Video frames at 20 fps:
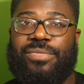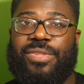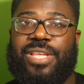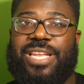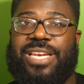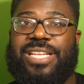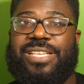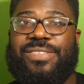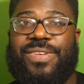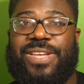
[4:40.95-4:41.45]

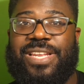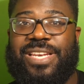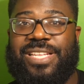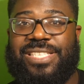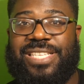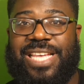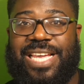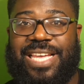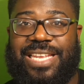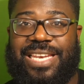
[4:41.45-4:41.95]
in the
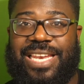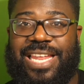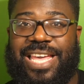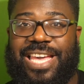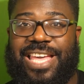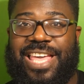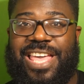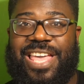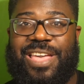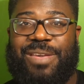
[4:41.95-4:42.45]
second
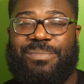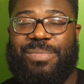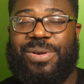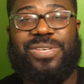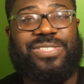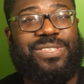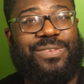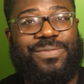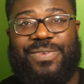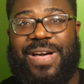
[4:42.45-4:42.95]
leg,
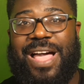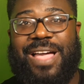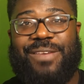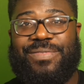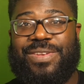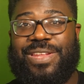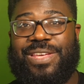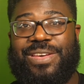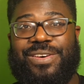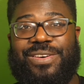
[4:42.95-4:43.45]
because a
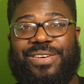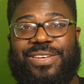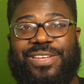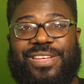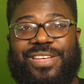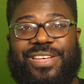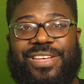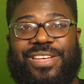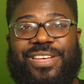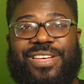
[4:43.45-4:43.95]
5-0
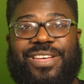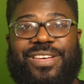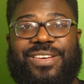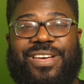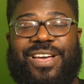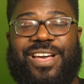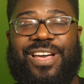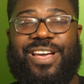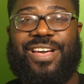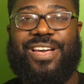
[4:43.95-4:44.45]

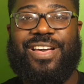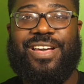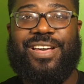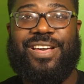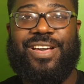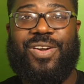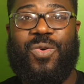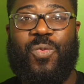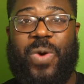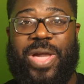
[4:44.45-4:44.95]

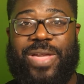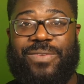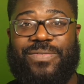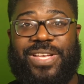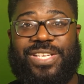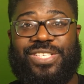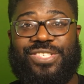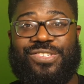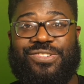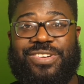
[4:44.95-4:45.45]
away
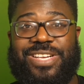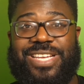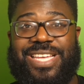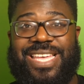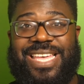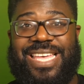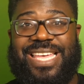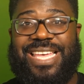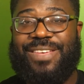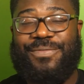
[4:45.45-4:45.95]
victory
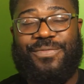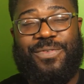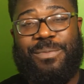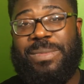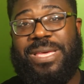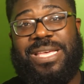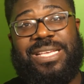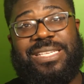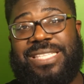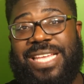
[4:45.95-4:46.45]
for
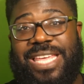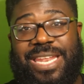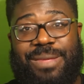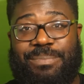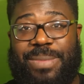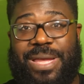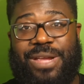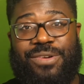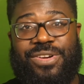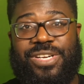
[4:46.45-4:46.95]
me is dead and
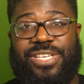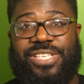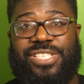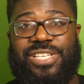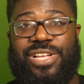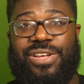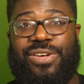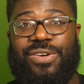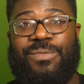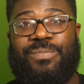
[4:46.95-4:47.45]
buried.
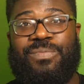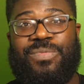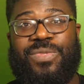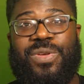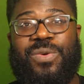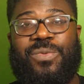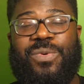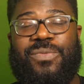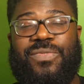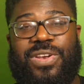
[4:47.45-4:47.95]
So
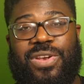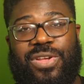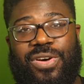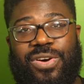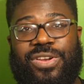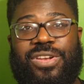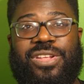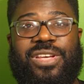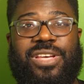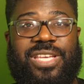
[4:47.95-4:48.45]
with a
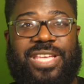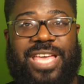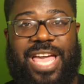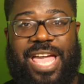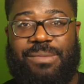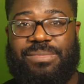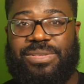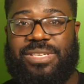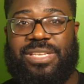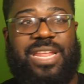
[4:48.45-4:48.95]
lot of the
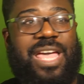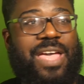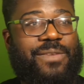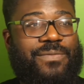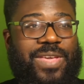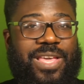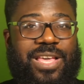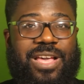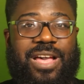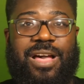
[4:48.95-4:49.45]
games in the
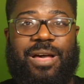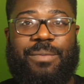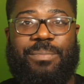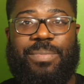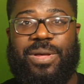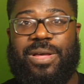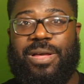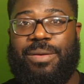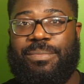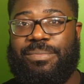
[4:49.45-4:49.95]
FA Cup,
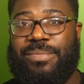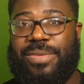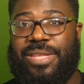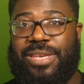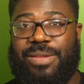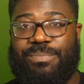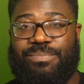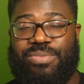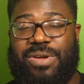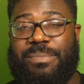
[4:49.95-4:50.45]

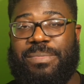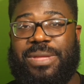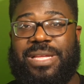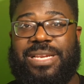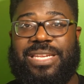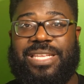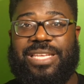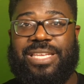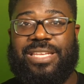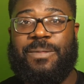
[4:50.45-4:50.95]
in the Premier
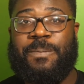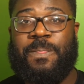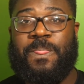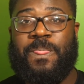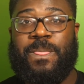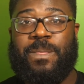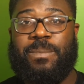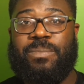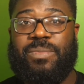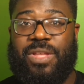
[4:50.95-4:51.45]
League
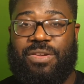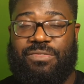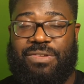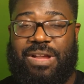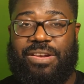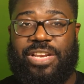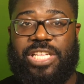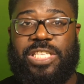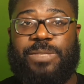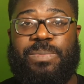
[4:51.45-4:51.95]

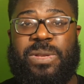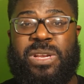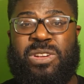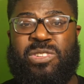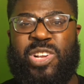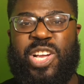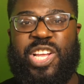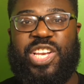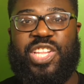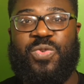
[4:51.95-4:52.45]
around this
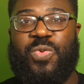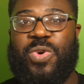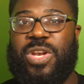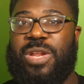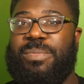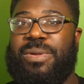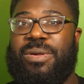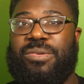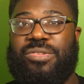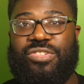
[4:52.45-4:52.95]
period, you want
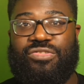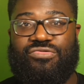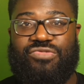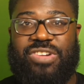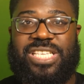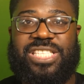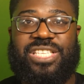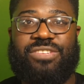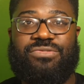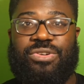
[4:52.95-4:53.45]
to be able to
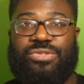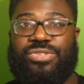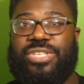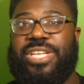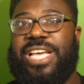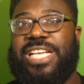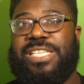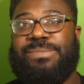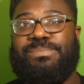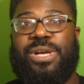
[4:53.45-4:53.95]
rest and
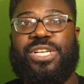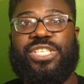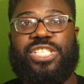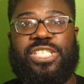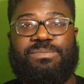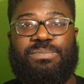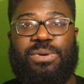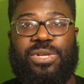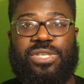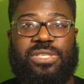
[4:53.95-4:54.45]
rotate as much
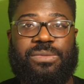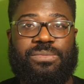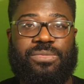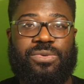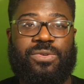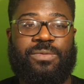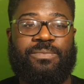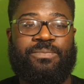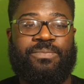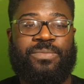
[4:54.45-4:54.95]
as possible,